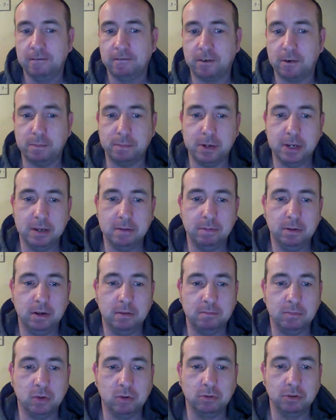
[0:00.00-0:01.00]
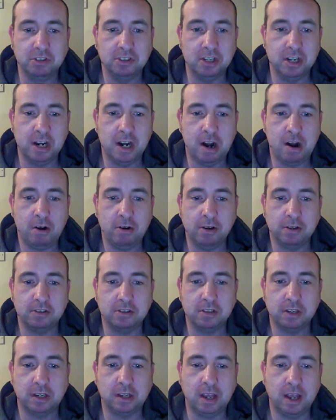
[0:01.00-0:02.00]
for people in most
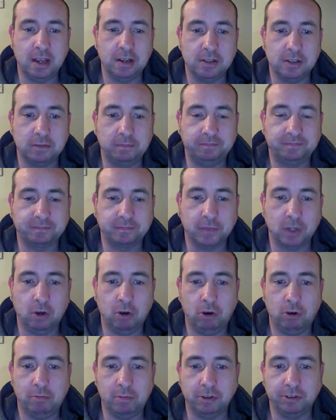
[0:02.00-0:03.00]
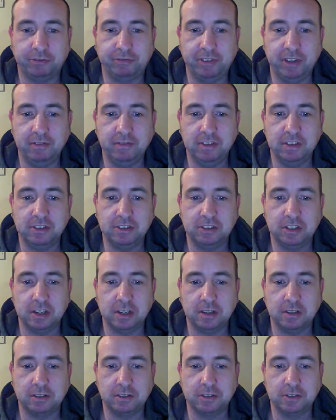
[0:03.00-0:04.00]
areas to get almost
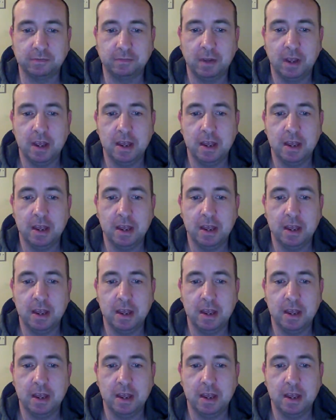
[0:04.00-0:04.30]
56